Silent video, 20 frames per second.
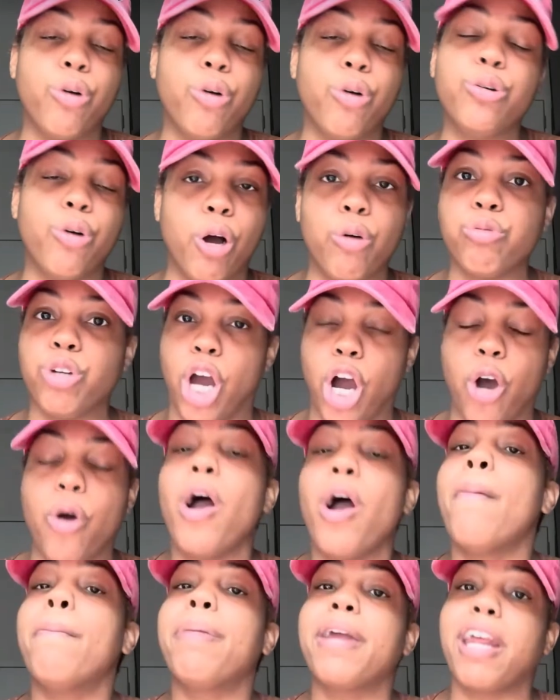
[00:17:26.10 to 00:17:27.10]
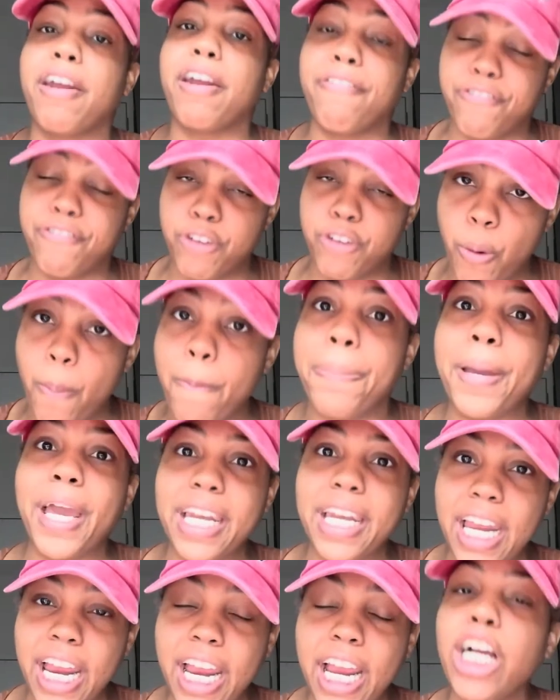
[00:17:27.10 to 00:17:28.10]
Oh no. But if you've been here,
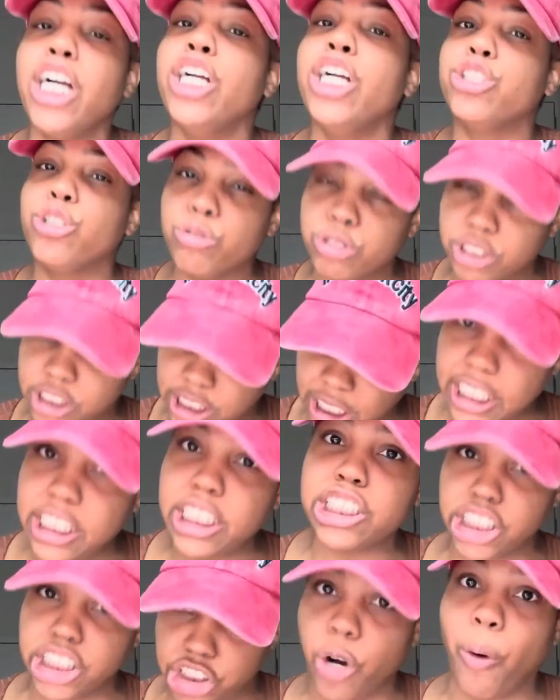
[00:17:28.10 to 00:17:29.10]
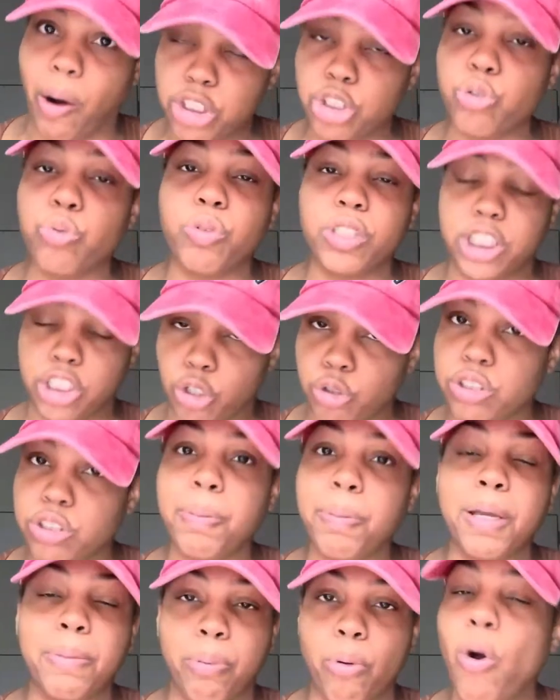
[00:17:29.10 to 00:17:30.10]
you've seen the shit show I went through with those
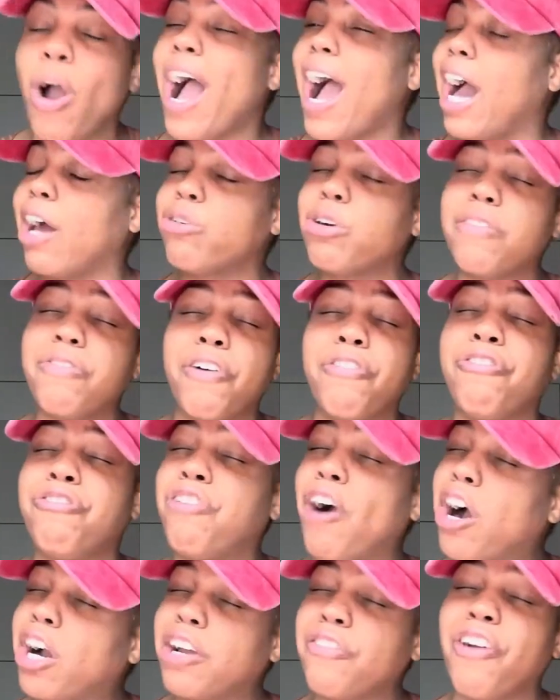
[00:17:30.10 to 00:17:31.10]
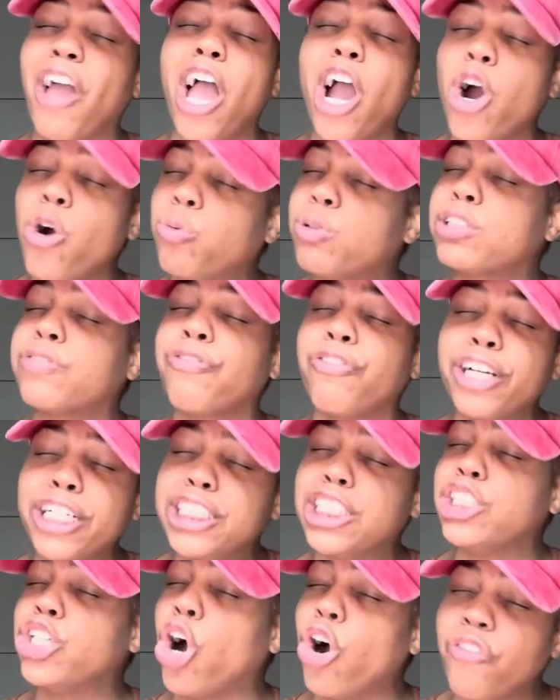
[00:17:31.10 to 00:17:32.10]
people. I don't give a fuck if hell was
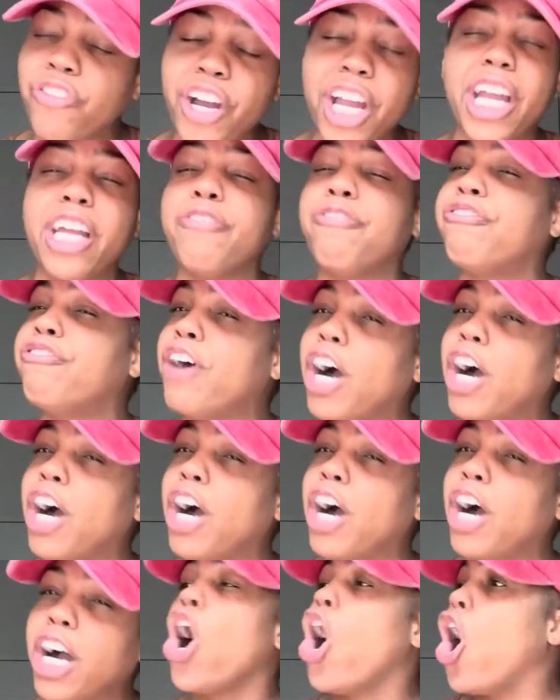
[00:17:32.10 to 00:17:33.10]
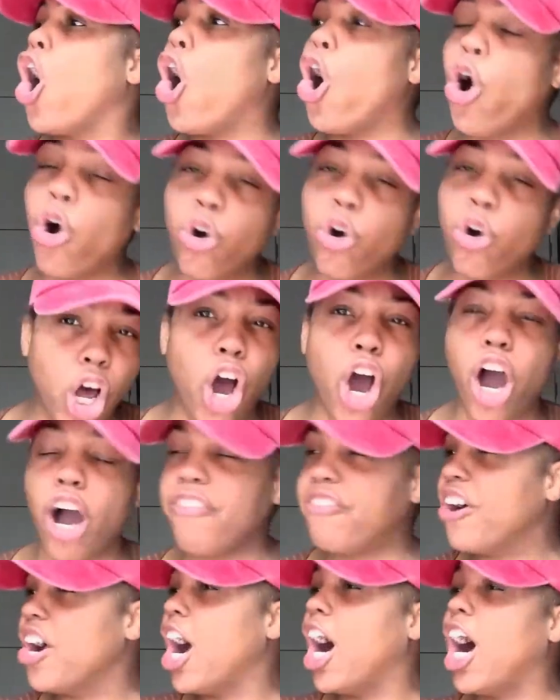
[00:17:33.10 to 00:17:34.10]
freezing over and fucking
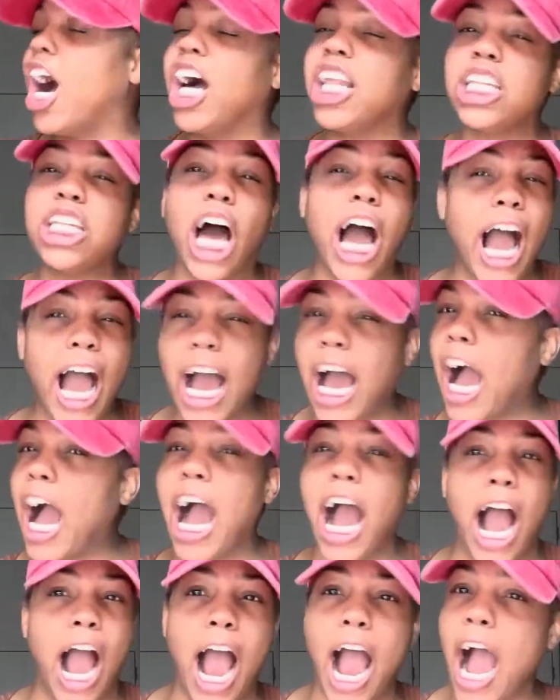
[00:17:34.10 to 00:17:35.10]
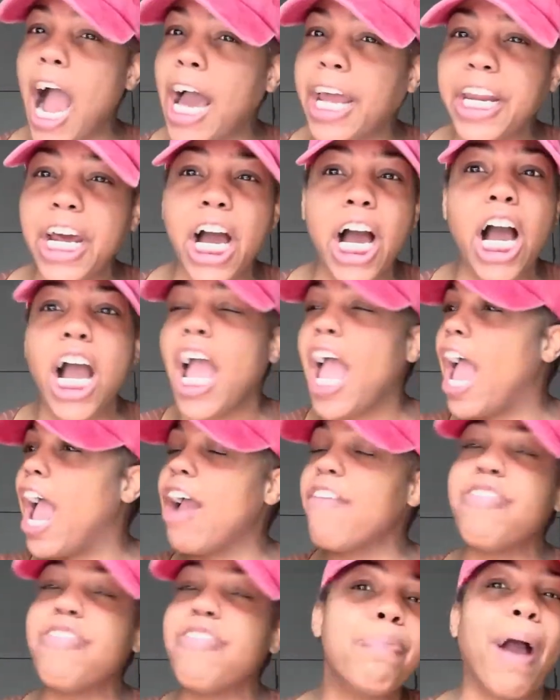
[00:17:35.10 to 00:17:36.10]
Olaf, Anna,
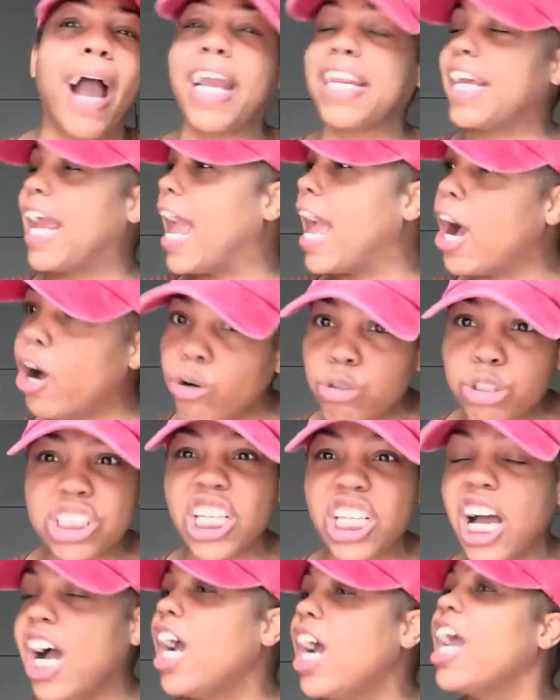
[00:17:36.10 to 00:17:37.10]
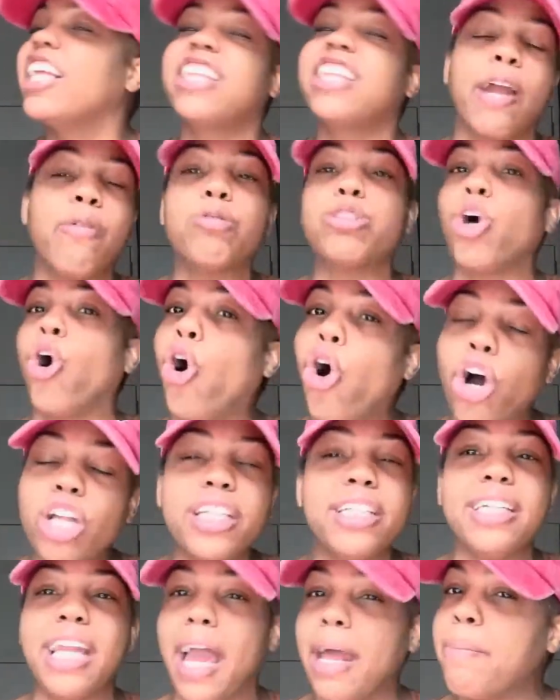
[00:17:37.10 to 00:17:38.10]
everybody, Elsa, they was
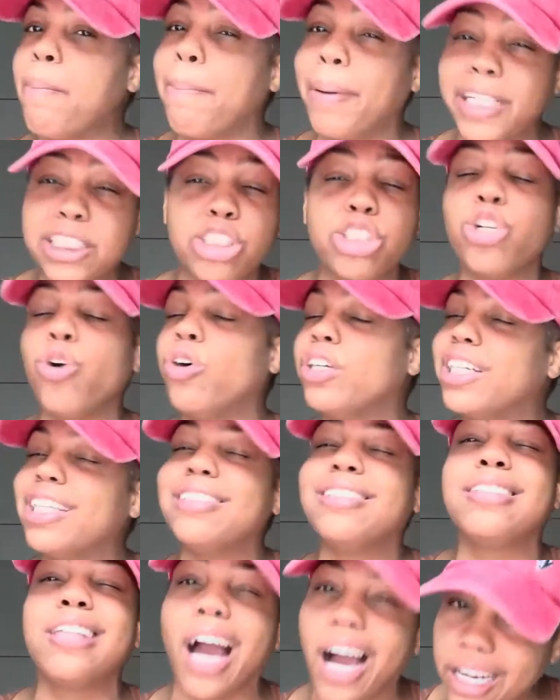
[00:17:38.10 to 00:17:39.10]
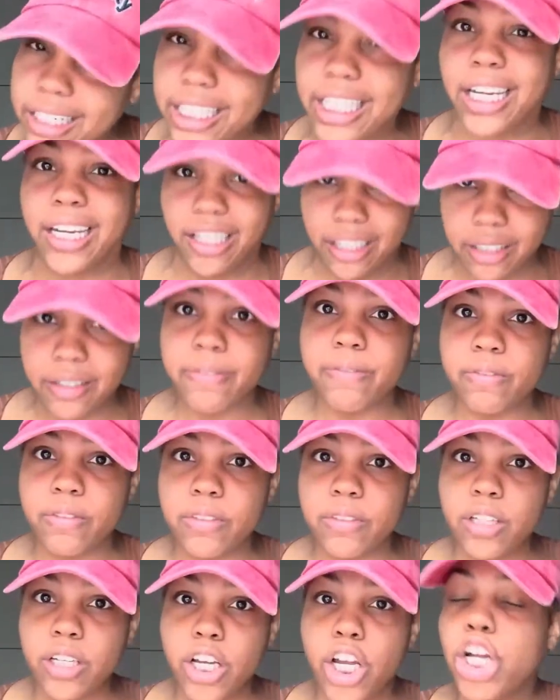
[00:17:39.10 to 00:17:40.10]
all in that bitch doing a Dougie.
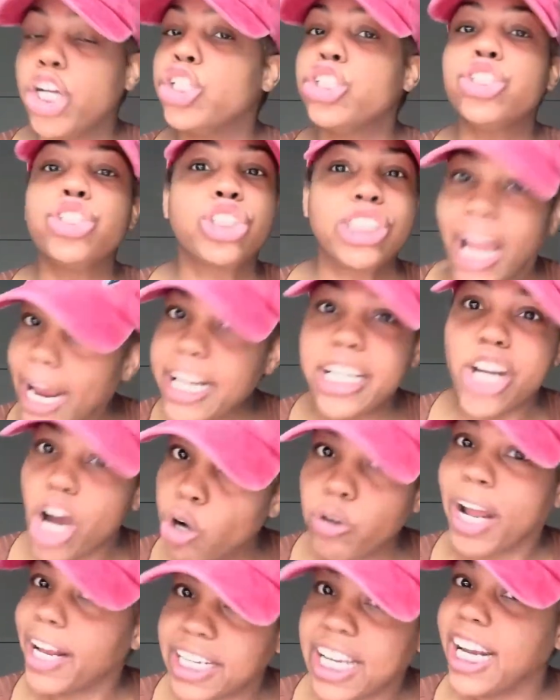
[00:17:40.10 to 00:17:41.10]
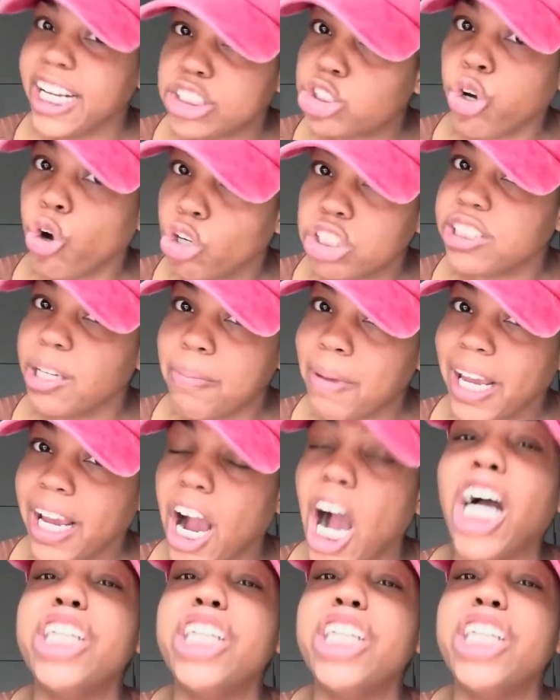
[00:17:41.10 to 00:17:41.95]
They know they can't talk to me.